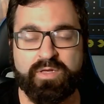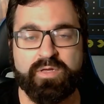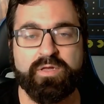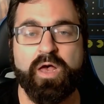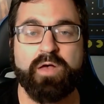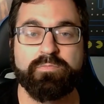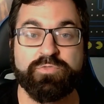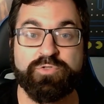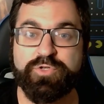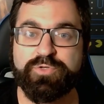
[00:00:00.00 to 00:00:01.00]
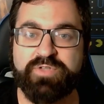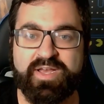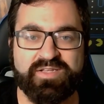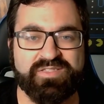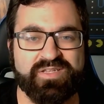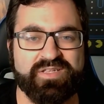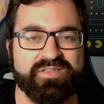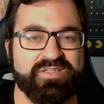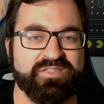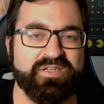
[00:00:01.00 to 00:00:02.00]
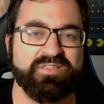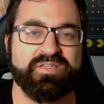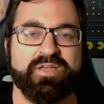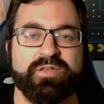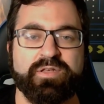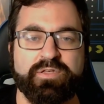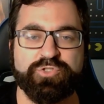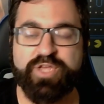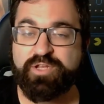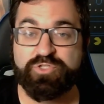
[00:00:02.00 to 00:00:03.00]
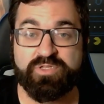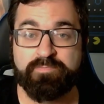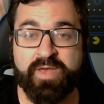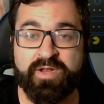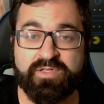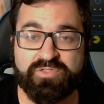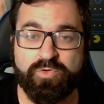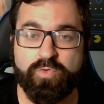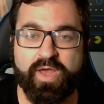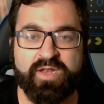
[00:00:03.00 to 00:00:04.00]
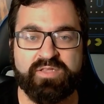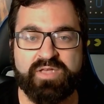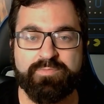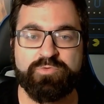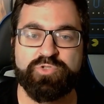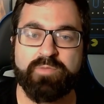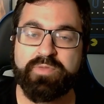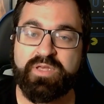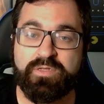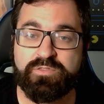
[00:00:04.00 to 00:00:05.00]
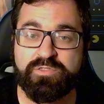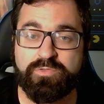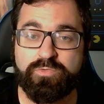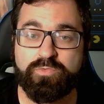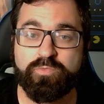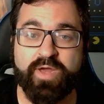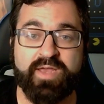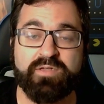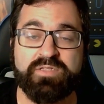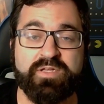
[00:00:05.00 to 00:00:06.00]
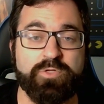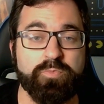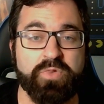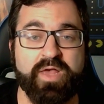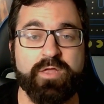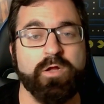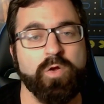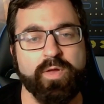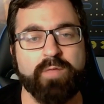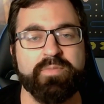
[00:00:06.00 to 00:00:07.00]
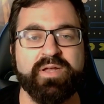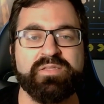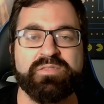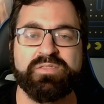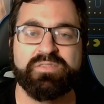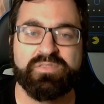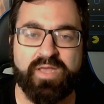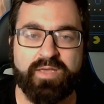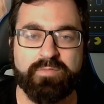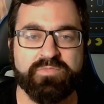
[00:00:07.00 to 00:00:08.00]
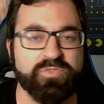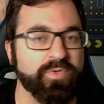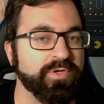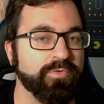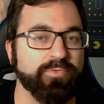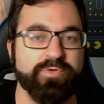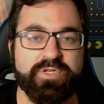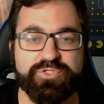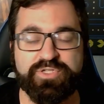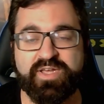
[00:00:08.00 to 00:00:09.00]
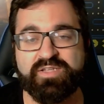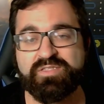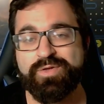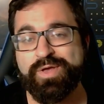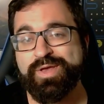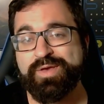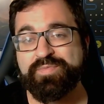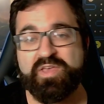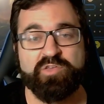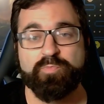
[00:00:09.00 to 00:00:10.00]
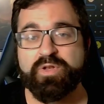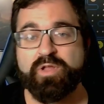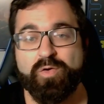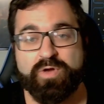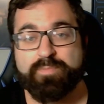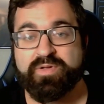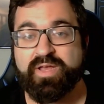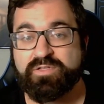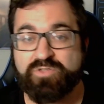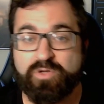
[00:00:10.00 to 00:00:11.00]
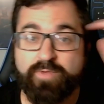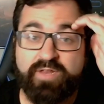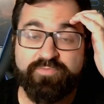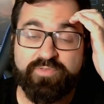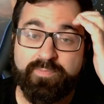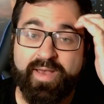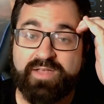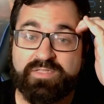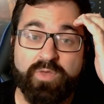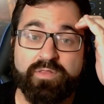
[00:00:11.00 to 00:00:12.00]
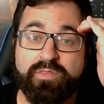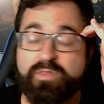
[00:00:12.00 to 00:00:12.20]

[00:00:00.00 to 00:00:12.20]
to your decks. This doesn't change the meta, so anytime you jump into ranked and you play, you're going up against the same Suicune Greninja decks that you've been going up against already for the past month.